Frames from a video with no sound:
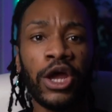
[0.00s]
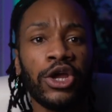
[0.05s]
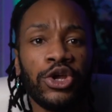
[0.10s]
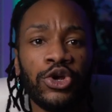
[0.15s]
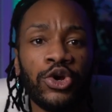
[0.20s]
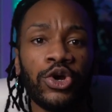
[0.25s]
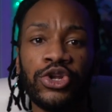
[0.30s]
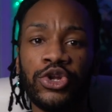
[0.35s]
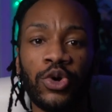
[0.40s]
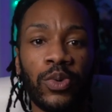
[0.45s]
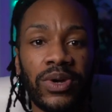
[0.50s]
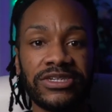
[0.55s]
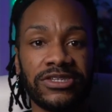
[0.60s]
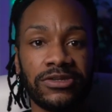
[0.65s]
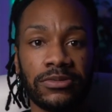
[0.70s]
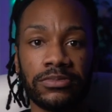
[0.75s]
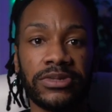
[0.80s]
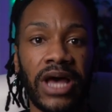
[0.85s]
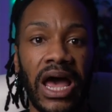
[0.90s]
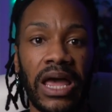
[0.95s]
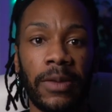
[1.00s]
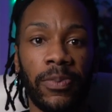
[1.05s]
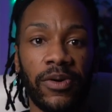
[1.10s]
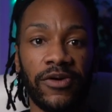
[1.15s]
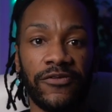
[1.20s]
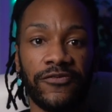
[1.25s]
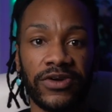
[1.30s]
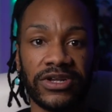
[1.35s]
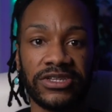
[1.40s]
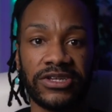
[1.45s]
you're doing some type
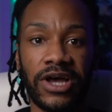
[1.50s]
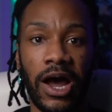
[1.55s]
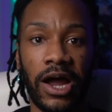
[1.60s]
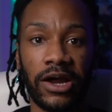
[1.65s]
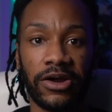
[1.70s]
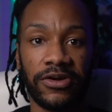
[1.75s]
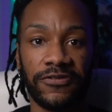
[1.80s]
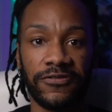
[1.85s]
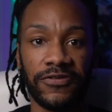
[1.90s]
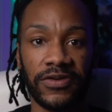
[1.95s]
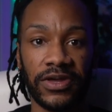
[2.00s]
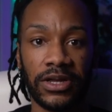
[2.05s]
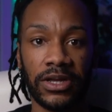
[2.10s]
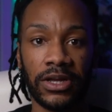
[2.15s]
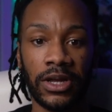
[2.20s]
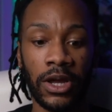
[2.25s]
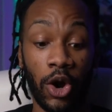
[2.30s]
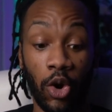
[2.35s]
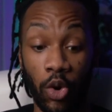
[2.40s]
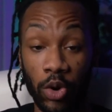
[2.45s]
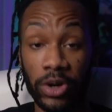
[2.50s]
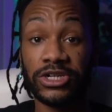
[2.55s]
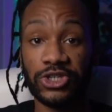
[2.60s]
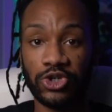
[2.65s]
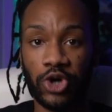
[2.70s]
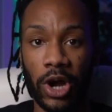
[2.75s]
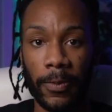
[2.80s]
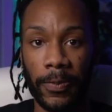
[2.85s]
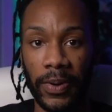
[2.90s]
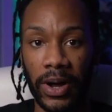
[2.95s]
of photography on a
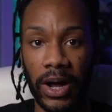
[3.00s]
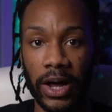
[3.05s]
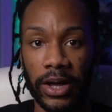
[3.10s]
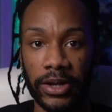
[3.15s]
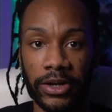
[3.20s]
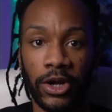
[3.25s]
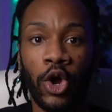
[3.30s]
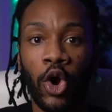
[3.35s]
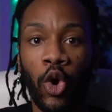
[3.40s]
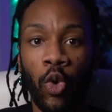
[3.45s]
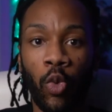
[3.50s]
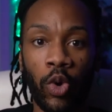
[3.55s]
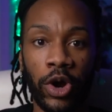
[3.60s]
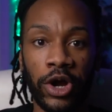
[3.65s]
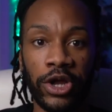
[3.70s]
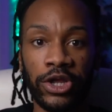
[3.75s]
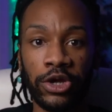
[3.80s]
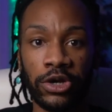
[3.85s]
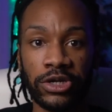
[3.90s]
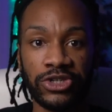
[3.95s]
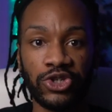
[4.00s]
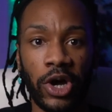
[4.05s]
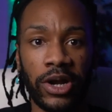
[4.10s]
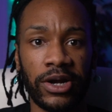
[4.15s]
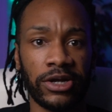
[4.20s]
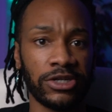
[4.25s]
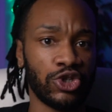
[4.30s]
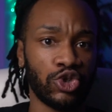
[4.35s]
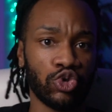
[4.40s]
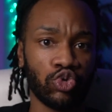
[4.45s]
tripod where you're
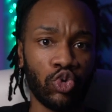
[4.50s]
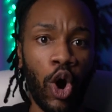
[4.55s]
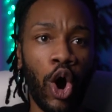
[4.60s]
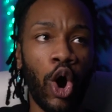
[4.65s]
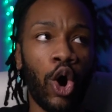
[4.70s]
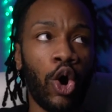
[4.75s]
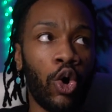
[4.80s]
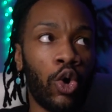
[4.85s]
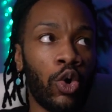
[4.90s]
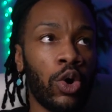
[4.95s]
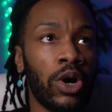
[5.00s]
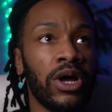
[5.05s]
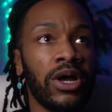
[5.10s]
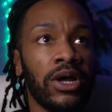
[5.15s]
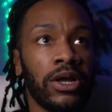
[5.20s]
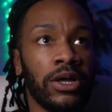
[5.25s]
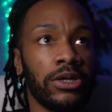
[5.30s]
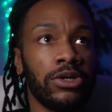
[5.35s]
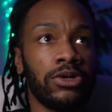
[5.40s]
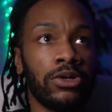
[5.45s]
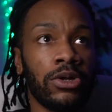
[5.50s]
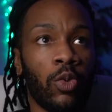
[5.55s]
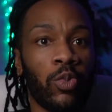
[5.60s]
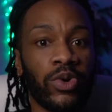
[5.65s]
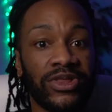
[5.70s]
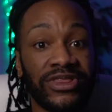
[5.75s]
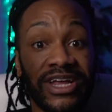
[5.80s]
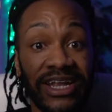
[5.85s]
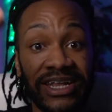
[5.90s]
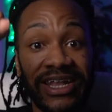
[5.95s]
trying to draw,
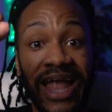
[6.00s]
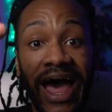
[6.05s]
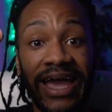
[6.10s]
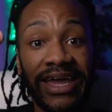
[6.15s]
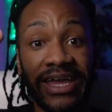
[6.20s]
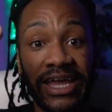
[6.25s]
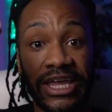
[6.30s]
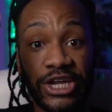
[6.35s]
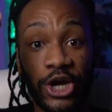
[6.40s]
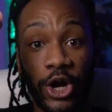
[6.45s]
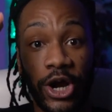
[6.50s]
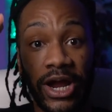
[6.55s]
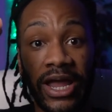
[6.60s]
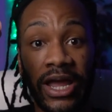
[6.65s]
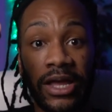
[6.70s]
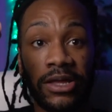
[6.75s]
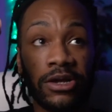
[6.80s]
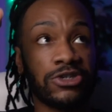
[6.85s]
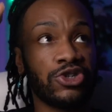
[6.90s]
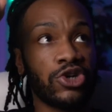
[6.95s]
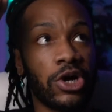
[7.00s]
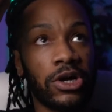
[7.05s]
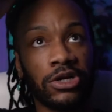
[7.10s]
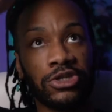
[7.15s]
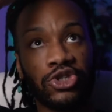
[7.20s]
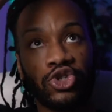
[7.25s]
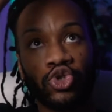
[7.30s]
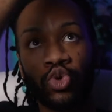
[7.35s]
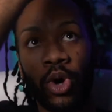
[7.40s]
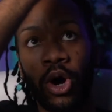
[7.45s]
with the light in your hand, you're trying to
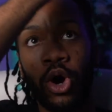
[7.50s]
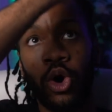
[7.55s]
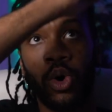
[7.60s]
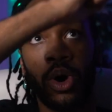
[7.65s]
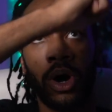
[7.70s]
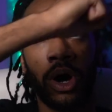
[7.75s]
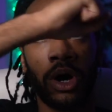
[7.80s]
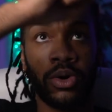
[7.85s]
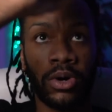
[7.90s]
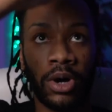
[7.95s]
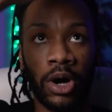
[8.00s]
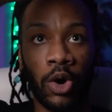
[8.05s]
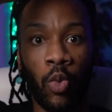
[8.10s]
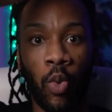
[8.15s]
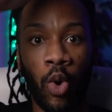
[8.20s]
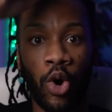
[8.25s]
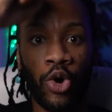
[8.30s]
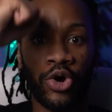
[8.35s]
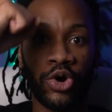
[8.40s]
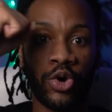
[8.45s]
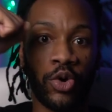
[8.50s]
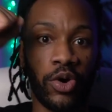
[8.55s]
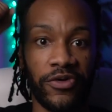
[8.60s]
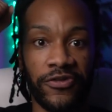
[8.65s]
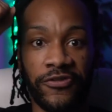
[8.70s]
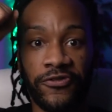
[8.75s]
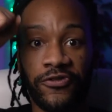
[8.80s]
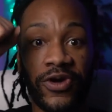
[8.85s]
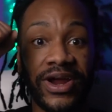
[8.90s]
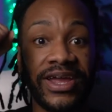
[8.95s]
draw a word or a
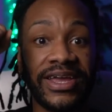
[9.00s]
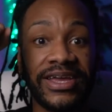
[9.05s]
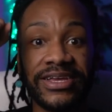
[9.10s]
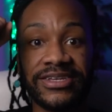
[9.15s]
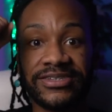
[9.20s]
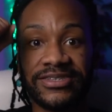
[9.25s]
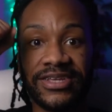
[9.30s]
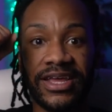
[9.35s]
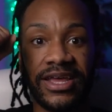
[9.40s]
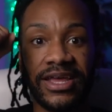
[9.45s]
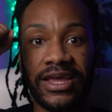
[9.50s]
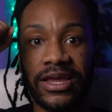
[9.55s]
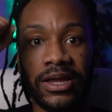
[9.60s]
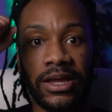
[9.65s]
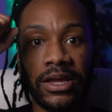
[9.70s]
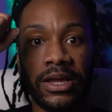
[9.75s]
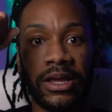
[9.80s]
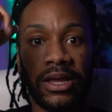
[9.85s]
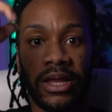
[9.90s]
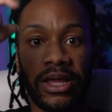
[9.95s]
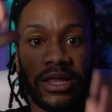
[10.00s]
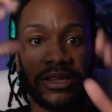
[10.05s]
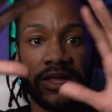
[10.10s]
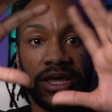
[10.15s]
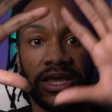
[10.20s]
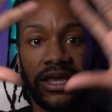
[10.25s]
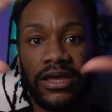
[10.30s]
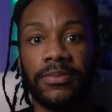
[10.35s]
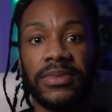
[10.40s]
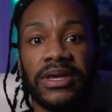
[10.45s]
phrase in
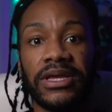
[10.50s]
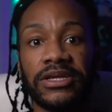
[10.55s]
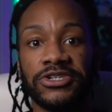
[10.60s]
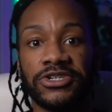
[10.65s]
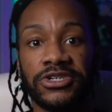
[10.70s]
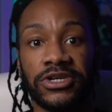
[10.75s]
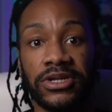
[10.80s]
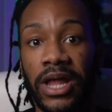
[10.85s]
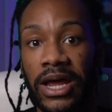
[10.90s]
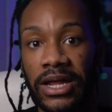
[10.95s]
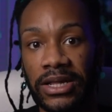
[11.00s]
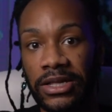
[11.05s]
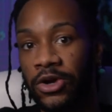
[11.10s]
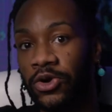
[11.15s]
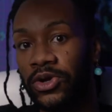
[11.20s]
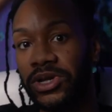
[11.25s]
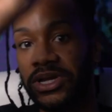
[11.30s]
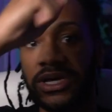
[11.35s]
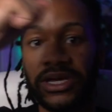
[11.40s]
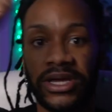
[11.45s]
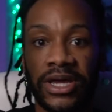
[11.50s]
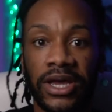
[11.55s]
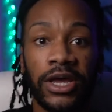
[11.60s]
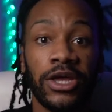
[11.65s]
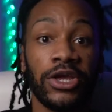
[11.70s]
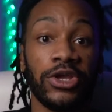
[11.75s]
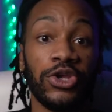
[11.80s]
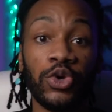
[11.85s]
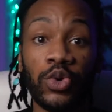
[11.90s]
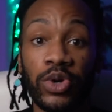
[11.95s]
the image. Like literally,
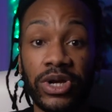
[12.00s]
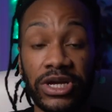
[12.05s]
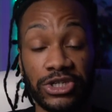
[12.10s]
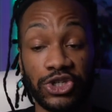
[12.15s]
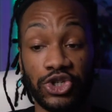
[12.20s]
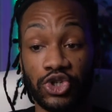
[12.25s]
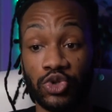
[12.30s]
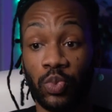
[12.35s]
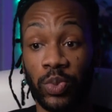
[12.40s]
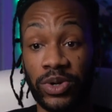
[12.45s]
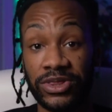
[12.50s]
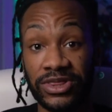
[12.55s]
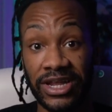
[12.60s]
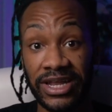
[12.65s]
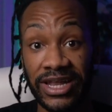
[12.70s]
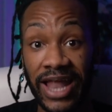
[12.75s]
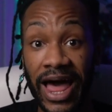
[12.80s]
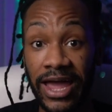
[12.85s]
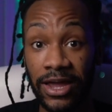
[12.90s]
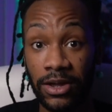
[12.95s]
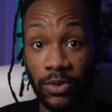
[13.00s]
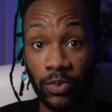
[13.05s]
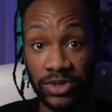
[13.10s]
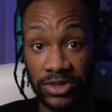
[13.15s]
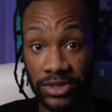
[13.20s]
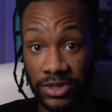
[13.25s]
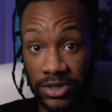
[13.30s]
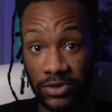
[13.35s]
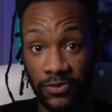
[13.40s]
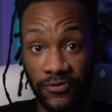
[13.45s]
you can, with
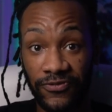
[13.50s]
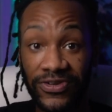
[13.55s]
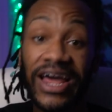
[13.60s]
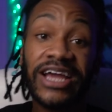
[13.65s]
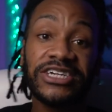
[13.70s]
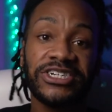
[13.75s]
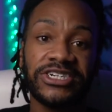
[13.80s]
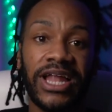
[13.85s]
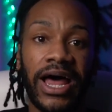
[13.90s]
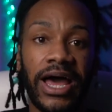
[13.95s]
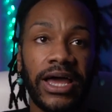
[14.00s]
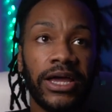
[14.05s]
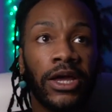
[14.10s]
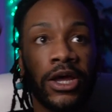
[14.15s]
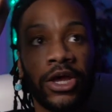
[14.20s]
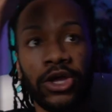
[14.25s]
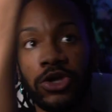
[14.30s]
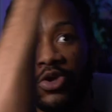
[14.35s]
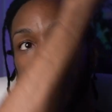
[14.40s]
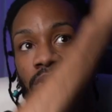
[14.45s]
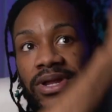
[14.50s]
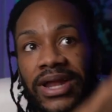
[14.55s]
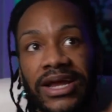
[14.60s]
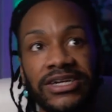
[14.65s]
the flashlight, you can